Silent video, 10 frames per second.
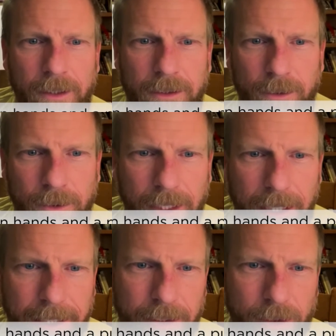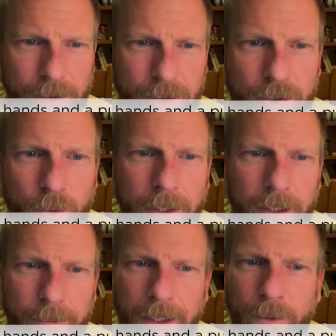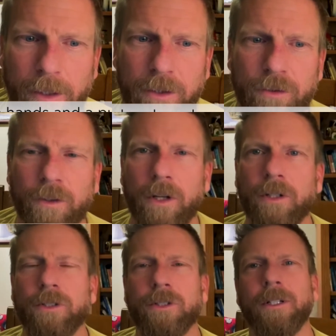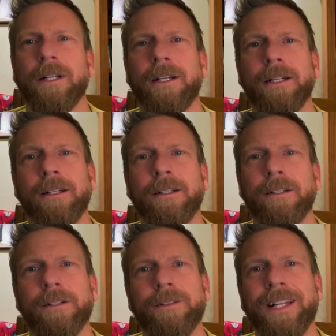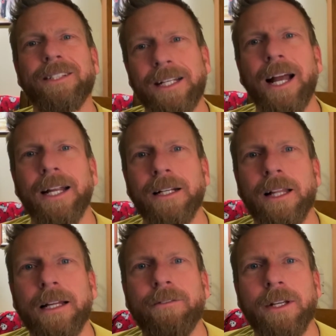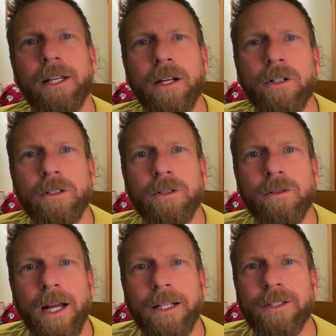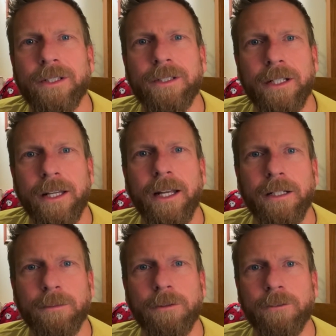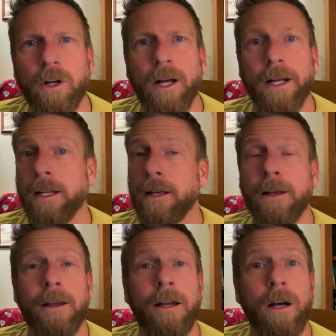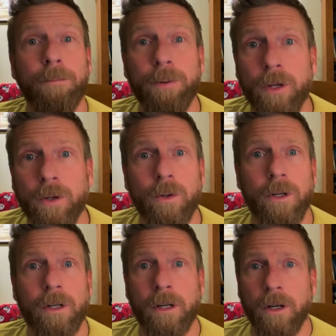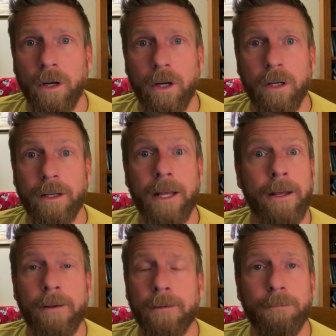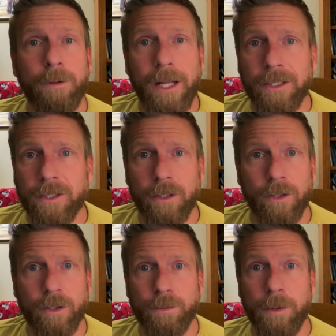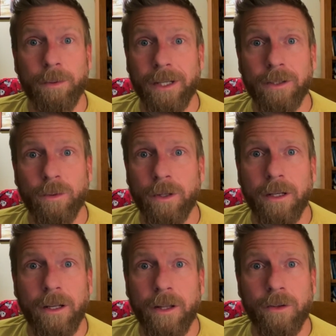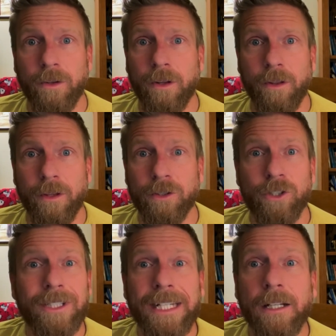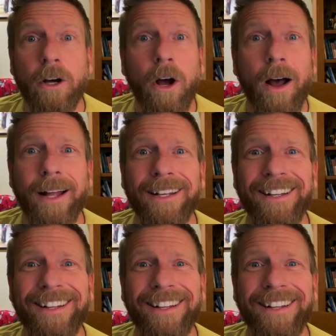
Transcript: to an idol or swear by what is false." That's the kind of life that characterizes the kingdom of God, a pure heart. Blessed are those people. Guess what? They'll see God